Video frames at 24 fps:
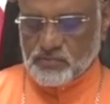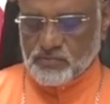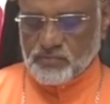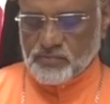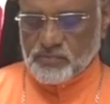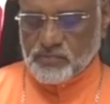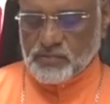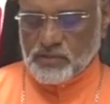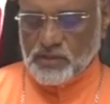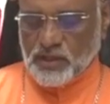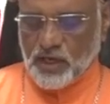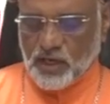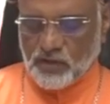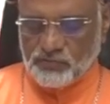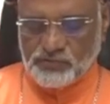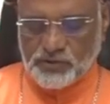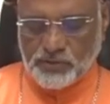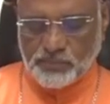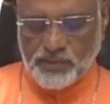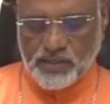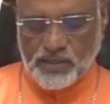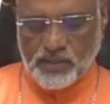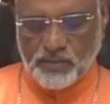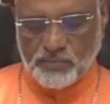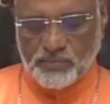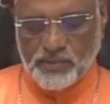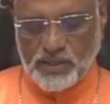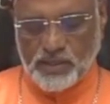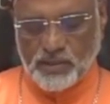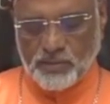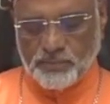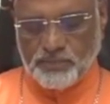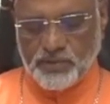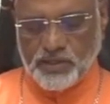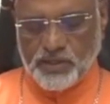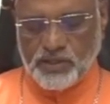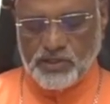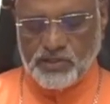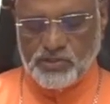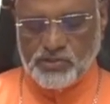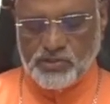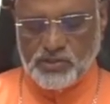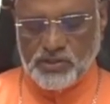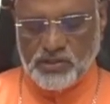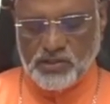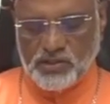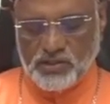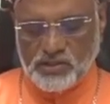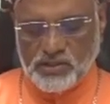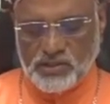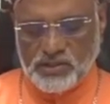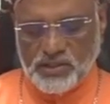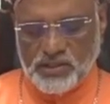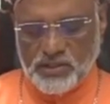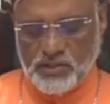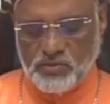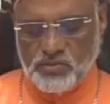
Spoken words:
After becoming a priest, he continued